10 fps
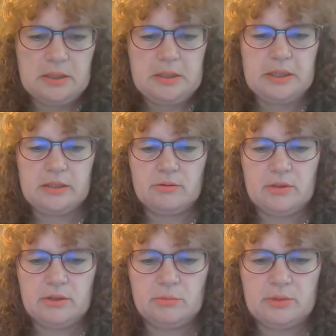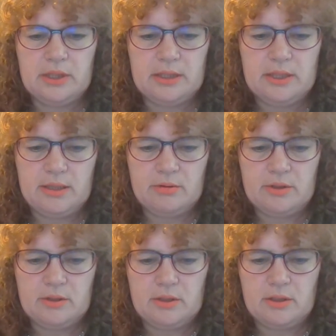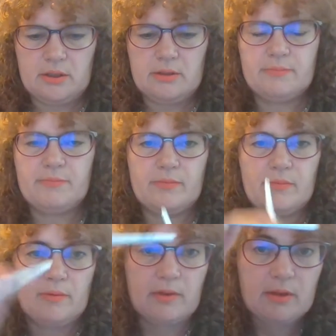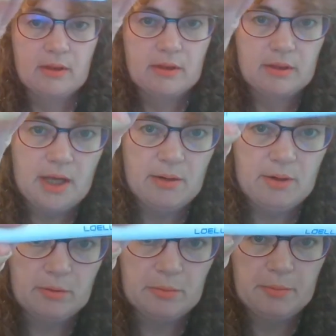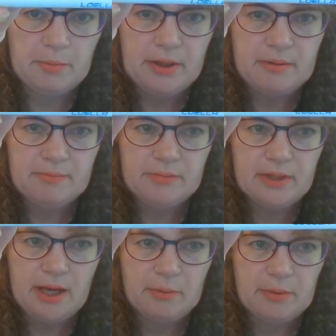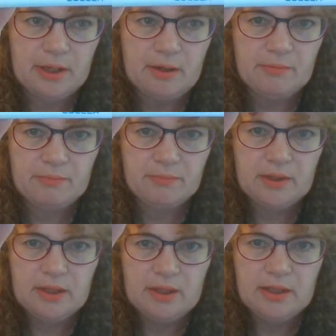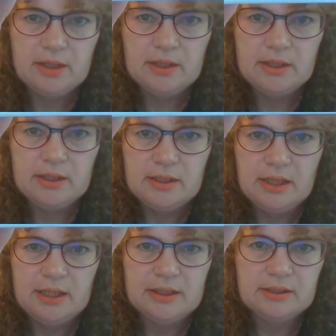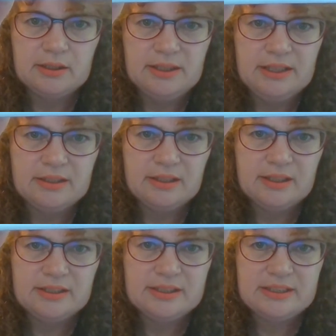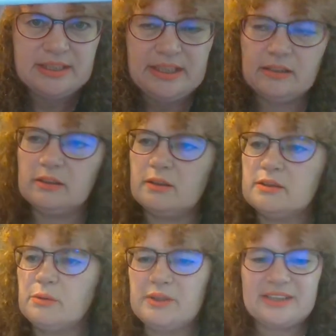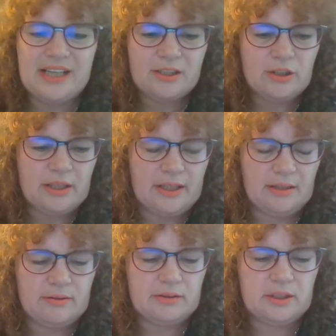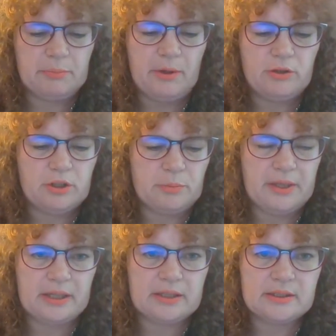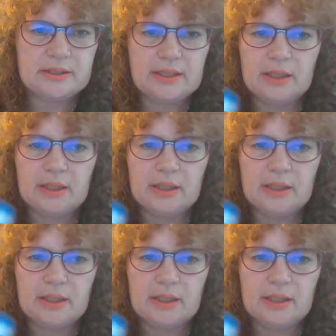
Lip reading: It's written upside down, isn't it? That way would be better. There we go. And it's the Need to Conceal. So it's actually supposed to be a concealer